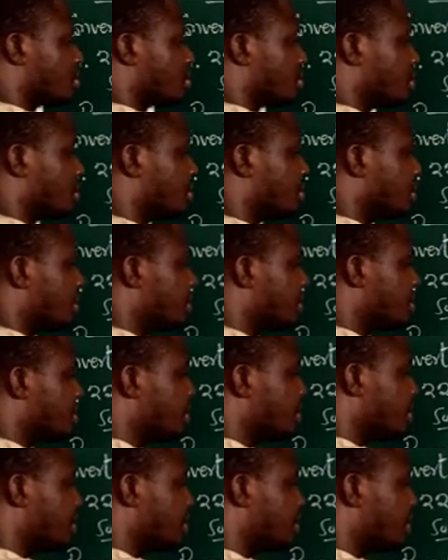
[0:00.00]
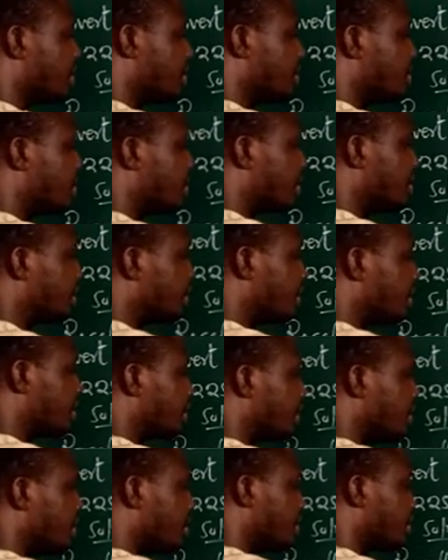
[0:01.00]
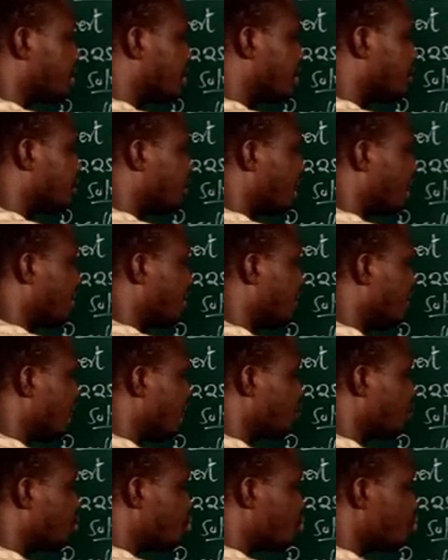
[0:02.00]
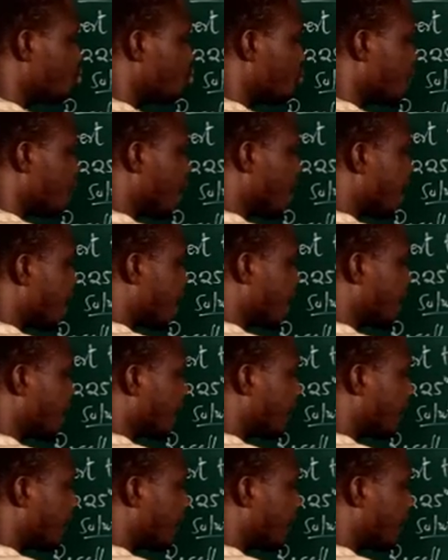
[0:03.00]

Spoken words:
360 degree divided by 2 pi.